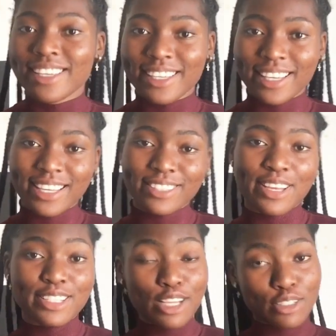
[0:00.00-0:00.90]
Yeah,
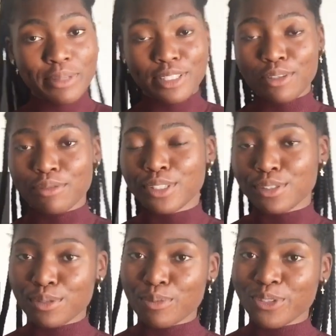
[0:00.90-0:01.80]
so I sang to myself
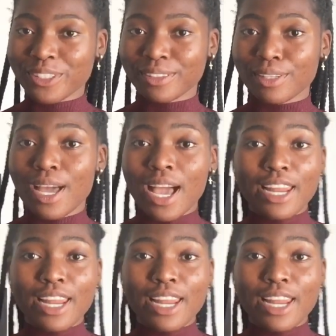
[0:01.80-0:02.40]
this morning.